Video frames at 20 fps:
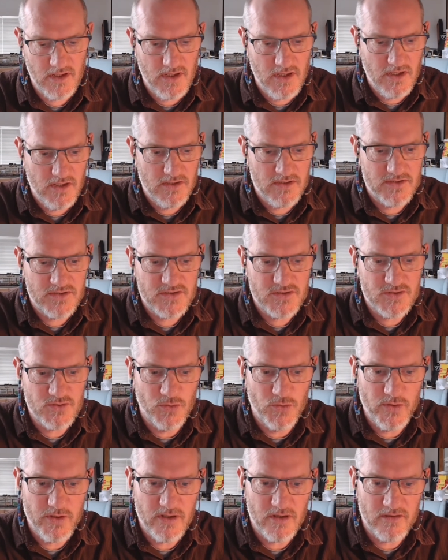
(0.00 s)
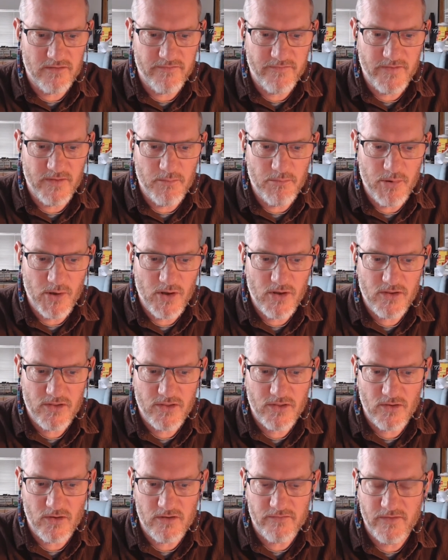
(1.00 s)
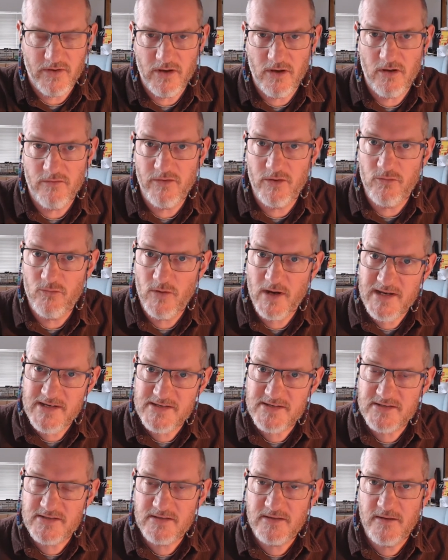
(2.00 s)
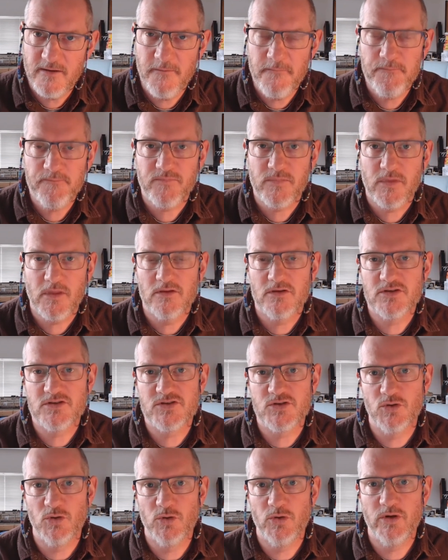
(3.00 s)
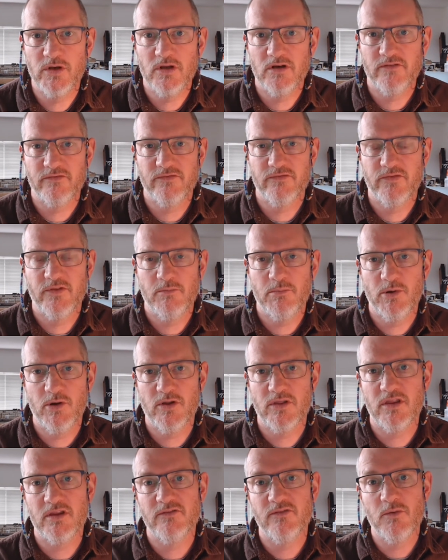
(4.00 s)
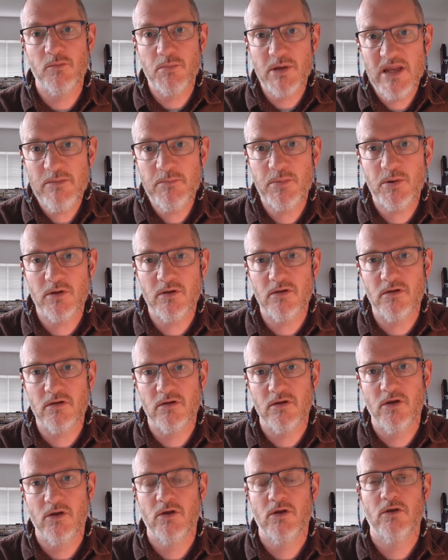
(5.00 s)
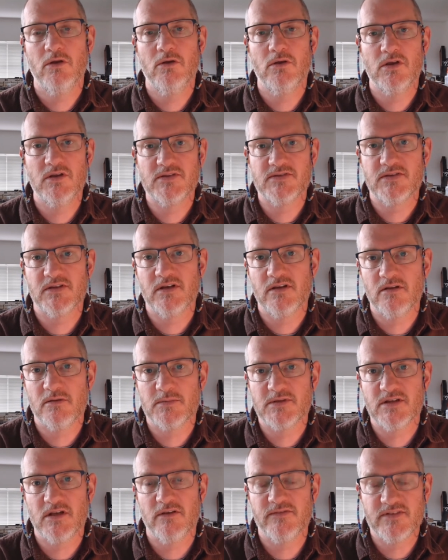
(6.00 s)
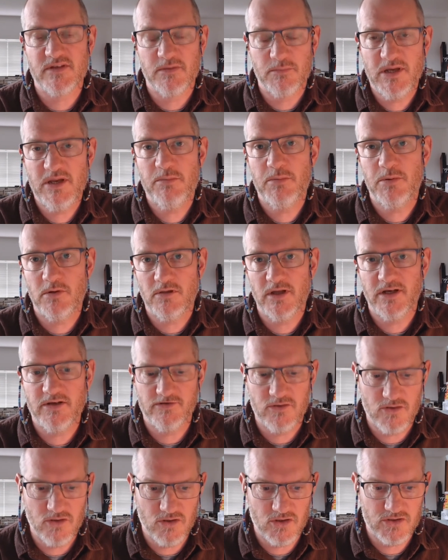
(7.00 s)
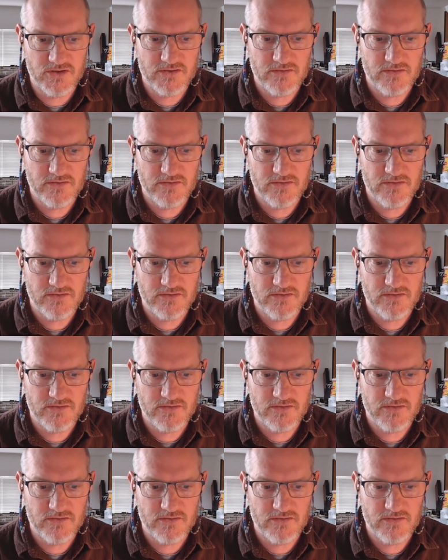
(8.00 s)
the story of the birth of a race, the story of the birth of a people who consider themselves a people under God.